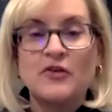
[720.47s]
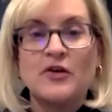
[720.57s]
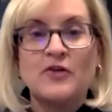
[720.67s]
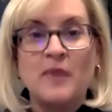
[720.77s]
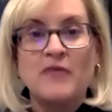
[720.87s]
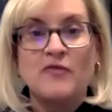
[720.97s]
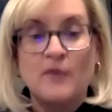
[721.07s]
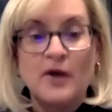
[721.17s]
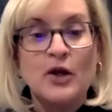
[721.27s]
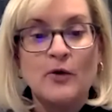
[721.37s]
is made for
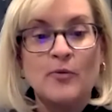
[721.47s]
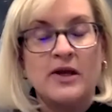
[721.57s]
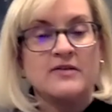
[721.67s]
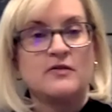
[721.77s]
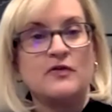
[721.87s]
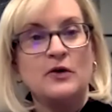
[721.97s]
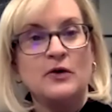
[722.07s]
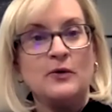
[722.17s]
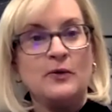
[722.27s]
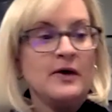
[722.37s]
you, because if
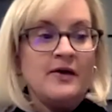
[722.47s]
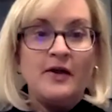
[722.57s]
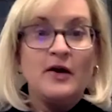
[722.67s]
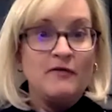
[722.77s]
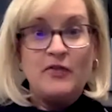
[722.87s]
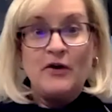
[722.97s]
there